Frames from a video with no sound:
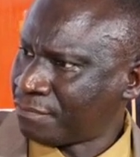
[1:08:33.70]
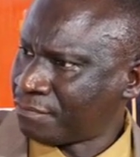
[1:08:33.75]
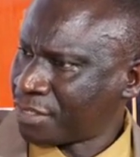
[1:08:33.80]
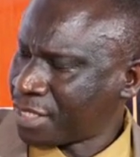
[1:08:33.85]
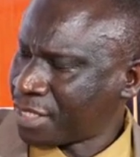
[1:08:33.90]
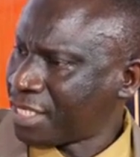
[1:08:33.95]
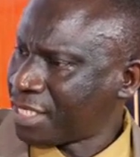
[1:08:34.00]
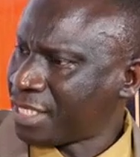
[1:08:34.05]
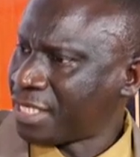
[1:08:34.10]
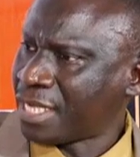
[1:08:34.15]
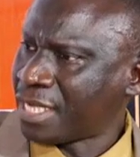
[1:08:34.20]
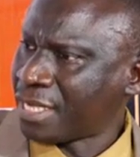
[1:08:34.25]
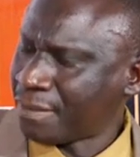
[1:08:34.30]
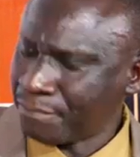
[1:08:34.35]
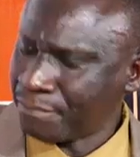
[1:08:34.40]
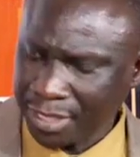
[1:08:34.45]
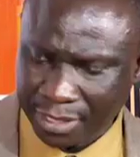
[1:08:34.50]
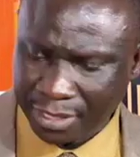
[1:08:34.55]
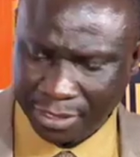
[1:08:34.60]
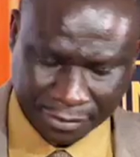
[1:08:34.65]
send in their
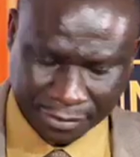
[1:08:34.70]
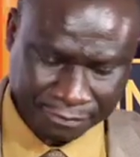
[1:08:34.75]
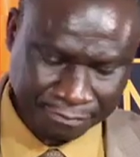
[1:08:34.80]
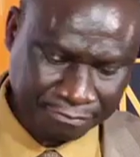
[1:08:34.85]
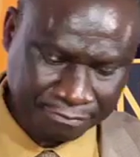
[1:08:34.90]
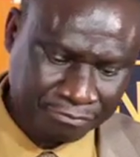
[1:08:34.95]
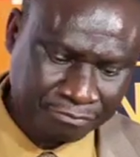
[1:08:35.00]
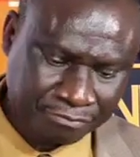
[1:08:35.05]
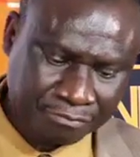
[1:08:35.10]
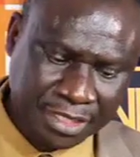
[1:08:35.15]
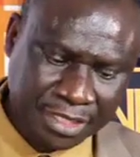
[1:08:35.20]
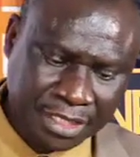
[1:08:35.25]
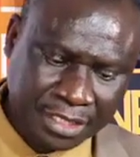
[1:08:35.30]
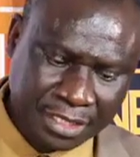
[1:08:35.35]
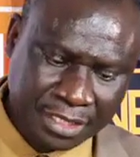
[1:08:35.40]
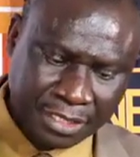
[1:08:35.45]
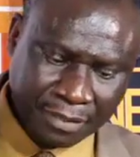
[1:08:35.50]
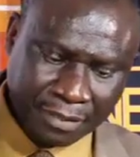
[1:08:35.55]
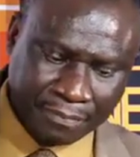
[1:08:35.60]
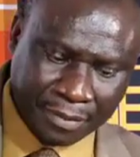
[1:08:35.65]
bids.
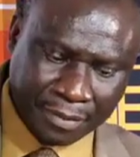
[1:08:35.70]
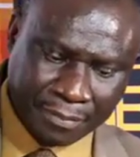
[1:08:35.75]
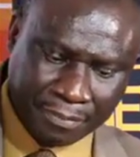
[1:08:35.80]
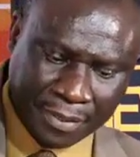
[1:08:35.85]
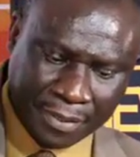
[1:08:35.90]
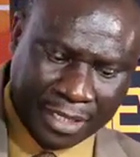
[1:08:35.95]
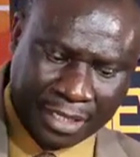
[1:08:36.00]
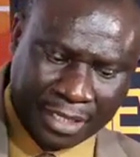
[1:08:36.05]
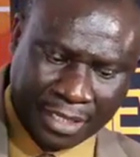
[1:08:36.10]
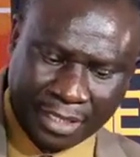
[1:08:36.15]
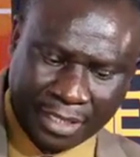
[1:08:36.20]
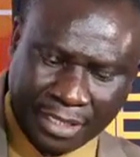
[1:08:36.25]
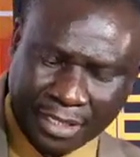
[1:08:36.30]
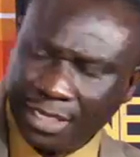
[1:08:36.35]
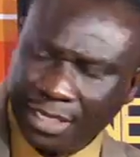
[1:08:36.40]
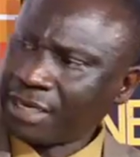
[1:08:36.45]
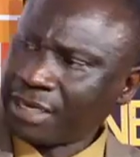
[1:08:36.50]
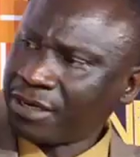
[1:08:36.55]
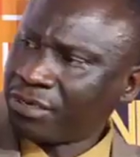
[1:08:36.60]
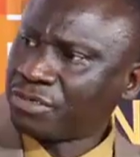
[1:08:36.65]
The GPPA
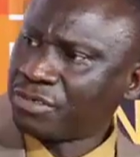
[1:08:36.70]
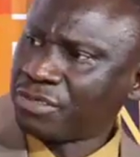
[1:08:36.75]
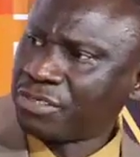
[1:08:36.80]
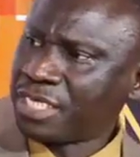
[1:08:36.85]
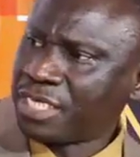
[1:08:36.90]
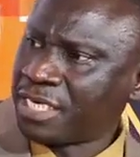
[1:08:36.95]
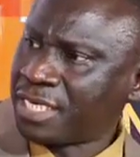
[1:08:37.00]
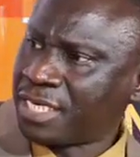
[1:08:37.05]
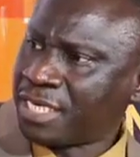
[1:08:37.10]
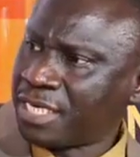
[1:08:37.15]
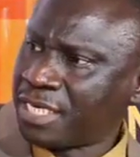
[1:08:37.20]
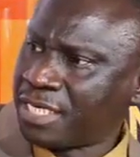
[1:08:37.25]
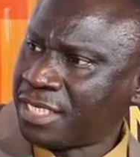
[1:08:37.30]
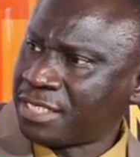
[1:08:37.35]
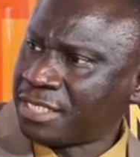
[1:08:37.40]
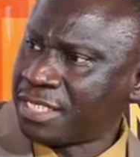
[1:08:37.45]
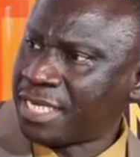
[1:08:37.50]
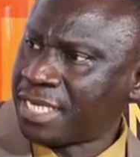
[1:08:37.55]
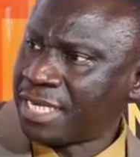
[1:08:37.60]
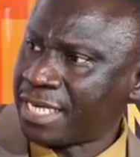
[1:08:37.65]
Director General
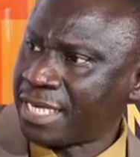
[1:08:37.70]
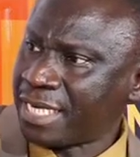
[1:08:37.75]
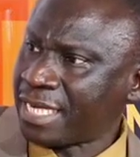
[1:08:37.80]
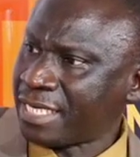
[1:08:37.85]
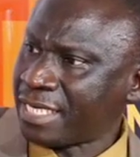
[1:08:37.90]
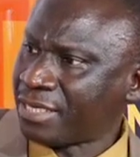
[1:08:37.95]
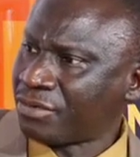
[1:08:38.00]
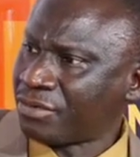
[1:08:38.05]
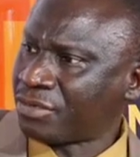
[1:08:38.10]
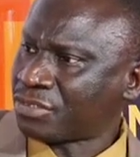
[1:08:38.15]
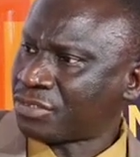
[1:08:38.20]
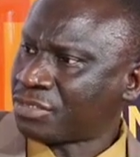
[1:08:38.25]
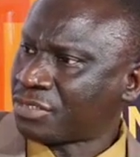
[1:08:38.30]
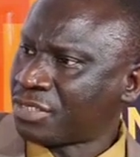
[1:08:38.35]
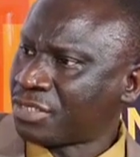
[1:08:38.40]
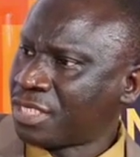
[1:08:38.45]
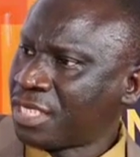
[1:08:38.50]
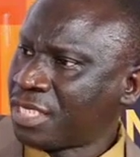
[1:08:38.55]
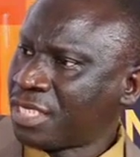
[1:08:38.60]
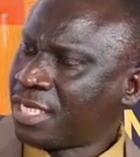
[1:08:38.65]
is there guiding us.
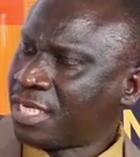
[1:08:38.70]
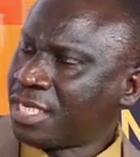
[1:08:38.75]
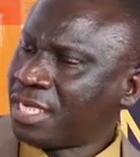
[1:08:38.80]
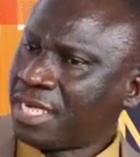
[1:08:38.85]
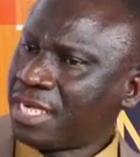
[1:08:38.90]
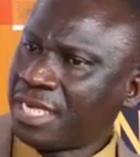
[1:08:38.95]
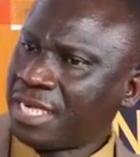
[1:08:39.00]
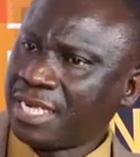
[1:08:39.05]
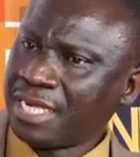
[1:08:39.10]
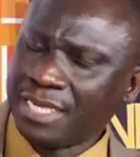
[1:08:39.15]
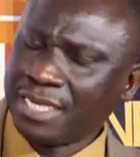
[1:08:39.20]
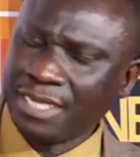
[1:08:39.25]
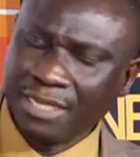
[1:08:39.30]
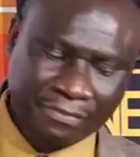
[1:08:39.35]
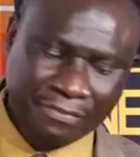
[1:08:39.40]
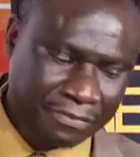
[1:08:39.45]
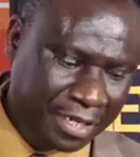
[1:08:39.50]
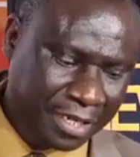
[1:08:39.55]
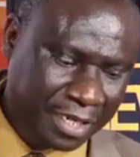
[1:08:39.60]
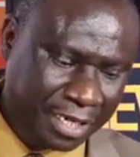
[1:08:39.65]
And
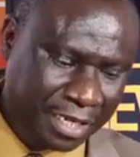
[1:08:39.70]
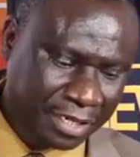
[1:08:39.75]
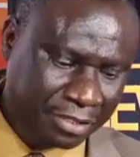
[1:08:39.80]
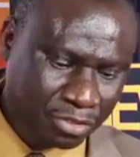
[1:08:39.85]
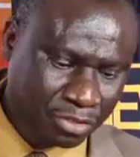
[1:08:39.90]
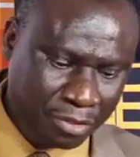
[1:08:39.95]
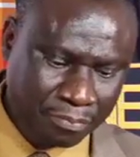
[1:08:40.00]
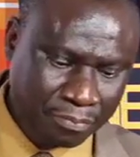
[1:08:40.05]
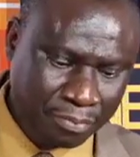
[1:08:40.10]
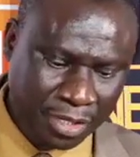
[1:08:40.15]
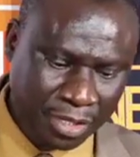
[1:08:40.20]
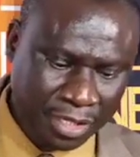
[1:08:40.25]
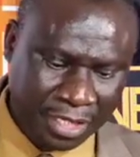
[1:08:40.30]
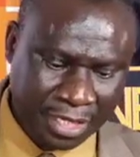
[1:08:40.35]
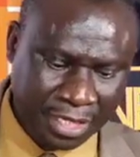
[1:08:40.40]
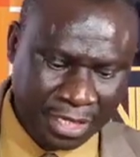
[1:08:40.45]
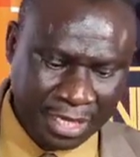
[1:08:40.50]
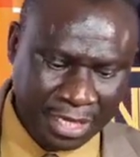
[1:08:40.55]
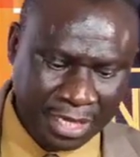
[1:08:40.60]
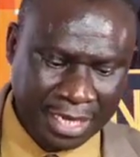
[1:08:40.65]
in fact, at some
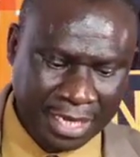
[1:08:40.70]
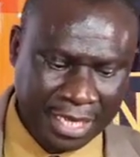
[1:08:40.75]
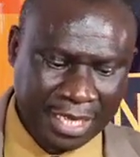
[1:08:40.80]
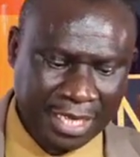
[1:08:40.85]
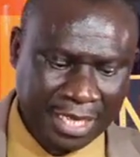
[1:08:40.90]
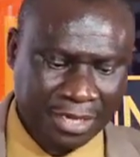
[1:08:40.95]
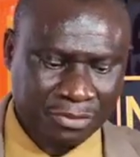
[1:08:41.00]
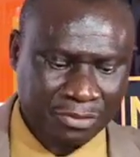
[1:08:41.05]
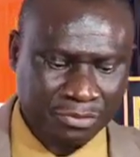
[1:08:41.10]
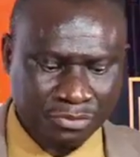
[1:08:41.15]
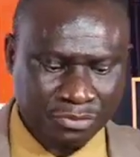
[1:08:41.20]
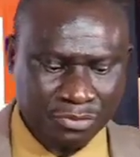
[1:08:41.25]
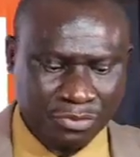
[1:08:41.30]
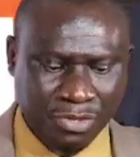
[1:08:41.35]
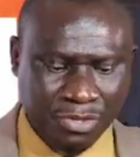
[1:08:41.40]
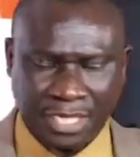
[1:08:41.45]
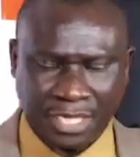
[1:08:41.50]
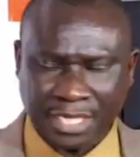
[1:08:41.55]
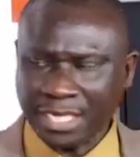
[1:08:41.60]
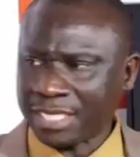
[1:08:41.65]
point, I had to
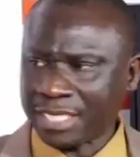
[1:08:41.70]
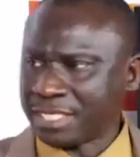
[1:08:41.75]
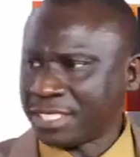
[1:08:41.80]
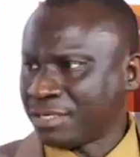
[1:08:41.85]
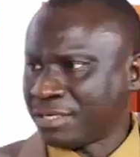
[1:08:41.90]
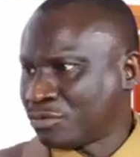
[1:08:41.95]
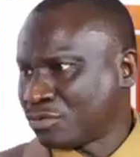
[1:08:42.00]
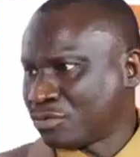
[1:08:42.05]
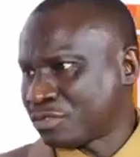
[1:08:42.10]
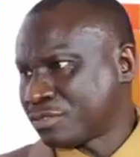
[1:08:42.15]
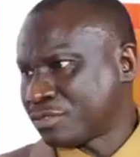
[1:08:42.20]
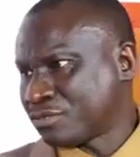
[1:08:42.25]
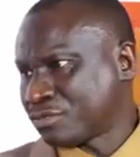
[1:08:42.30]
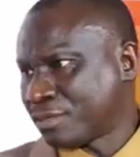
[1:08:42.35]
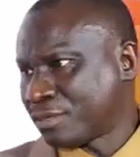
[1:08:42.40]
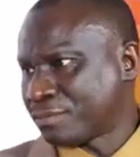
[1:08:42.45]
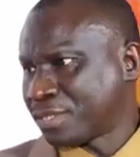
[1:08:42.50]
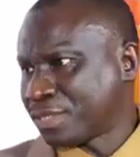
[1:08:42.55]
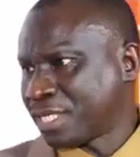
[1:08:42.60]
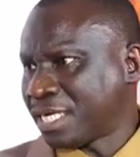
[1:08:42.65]
go and attend to
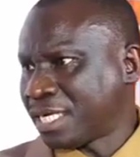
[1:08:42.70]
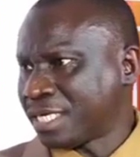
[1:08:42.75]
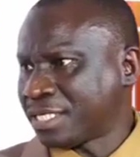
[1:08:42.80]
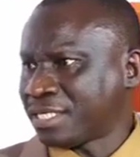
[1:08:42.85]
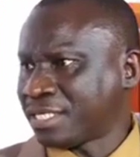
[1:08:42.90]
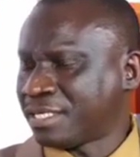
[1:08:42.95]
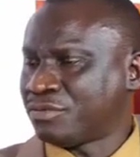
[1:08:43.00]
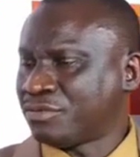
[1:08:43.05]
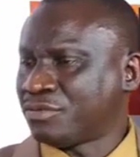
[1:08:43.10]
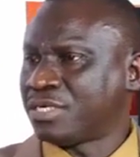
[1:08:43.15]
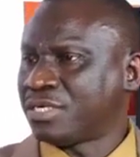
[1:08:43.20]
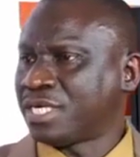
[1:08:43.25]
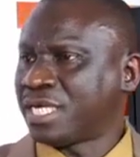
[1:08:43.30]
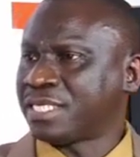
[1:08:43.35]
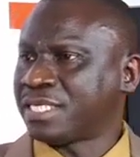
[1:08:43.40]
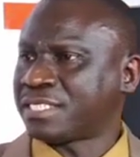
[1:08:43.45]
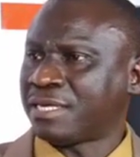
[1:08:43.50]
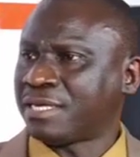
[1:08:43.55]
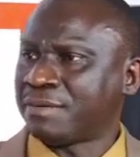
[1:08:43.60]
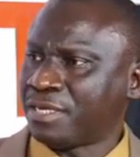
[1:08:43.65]
something. I said, you
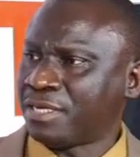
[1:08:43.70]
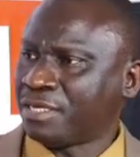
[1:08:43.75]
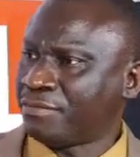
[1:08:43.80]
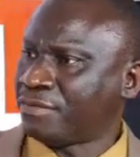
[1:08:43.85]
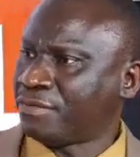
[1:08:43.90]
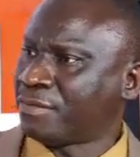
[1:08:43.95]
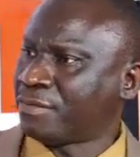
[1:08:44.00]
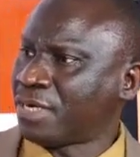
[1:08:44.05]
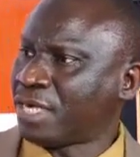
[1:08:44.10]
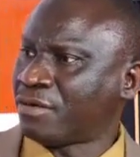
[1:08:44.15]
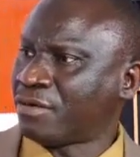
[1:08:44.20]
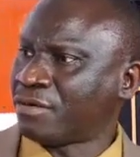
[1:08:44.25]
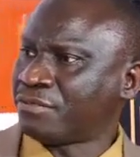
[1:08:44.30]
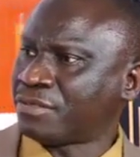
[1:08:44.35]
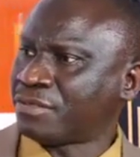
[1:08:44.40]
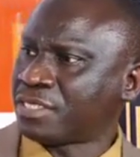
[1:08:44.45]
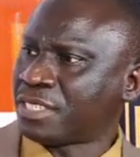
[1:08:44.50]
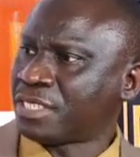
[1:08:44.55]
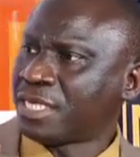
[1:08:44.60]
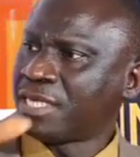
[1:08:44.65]
guys, I'm leaving my
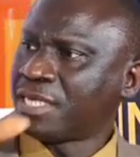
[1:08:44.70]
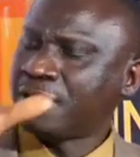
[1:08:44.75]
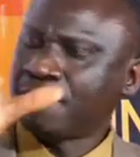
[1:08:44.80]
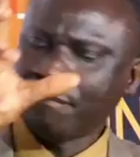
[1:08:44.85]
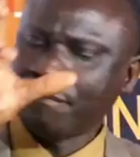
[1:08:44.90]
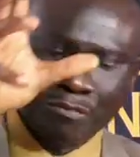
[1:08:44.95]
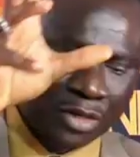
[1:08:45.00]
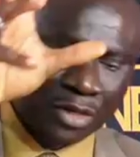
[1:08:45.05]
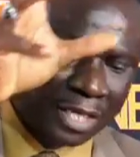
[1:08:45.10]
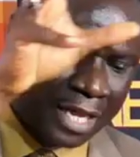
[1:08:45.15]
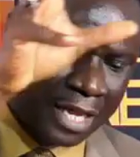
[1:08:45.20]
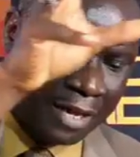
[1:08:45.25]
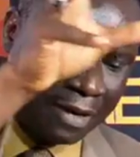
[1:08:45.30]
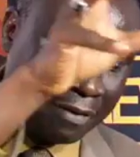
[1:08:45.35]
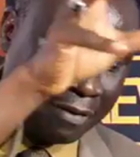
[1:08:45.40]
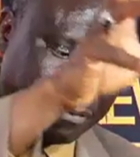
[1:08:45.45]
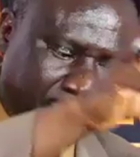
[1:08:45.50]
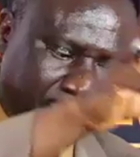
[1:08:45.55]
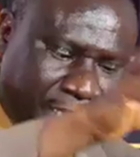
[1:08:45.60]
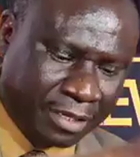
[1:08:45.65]
office, but
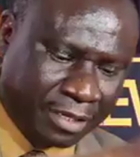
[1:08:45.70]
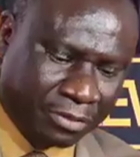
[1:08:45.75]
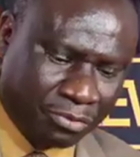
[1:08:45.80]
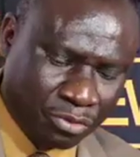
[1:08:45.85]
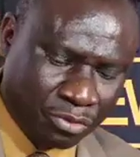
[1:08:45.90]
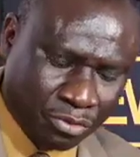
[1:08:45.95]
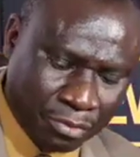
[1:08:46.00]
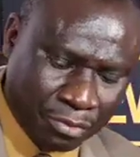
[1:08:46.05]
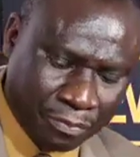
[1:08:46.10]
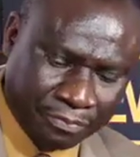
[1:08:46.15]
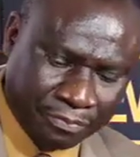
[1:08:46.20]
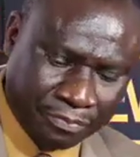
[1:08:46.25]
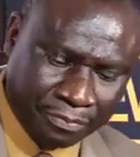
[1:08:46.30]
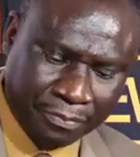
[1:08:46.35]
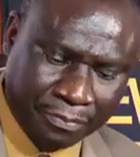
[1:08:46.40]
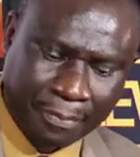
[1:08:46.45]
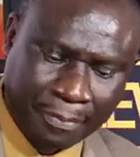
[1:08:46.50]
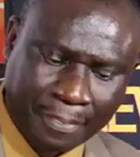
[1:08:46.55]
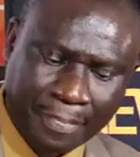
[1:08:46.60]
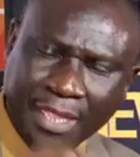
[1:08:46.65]
I'll be at home.
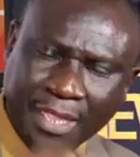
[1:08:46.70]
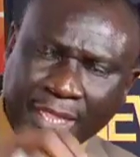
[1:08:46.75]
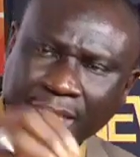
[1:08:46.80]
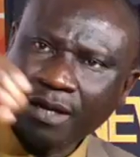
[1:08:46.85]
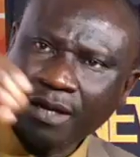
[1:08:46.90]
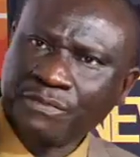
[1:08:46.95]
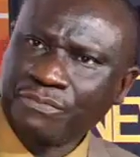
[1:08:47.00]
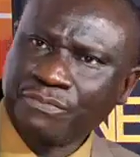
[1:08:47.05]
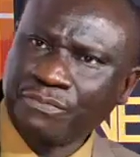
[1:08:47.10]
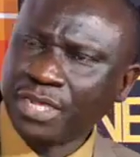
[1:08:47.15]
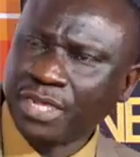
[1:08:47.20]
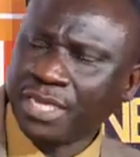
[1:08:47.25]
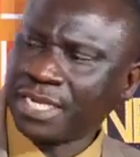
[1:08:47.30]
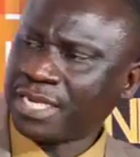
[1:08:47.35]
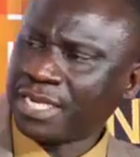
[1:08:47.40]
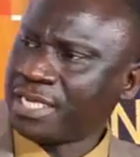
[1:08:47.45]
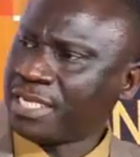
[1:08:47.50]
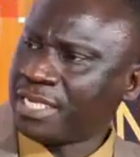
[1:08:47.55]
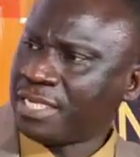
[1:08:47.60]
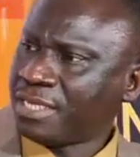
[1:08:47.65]
If you are
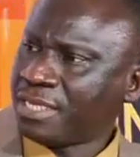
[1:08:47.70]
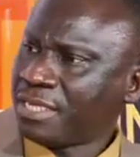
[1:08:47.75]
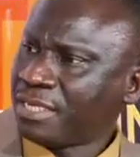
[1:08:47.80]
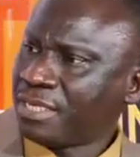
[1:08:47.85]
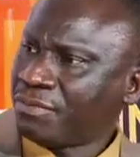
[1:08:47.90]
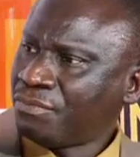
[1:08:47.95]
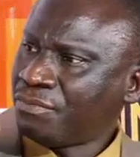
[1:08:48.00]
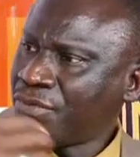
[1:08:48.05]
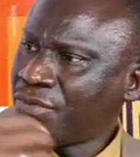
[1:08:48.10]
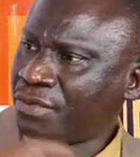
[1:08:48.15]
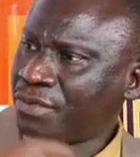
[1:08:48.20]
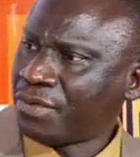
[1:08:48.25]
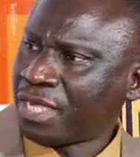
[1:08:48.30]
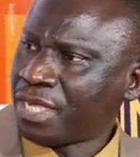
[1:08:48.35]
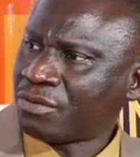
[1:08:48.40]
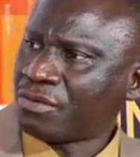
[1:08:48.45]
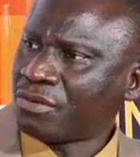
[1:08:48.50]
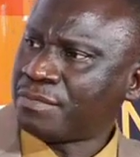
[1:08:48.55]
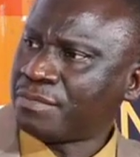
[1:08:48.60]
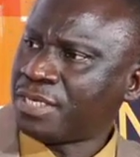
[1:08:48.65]
ready, we
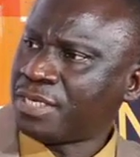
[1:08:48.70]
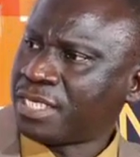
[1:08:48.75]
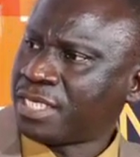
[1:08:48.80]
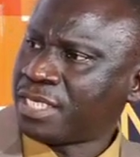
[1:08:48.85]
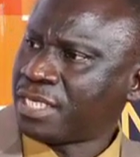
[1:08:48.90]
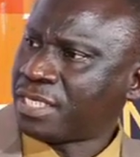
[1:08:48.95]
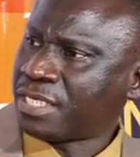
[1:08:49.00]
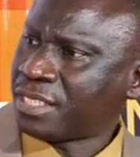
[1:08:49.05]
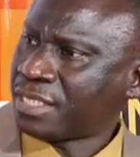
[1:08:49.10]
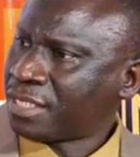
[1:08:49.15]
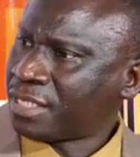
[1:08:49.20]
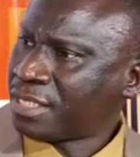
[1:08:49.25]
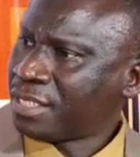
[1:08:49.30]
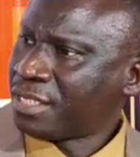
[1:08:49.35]
were communicating.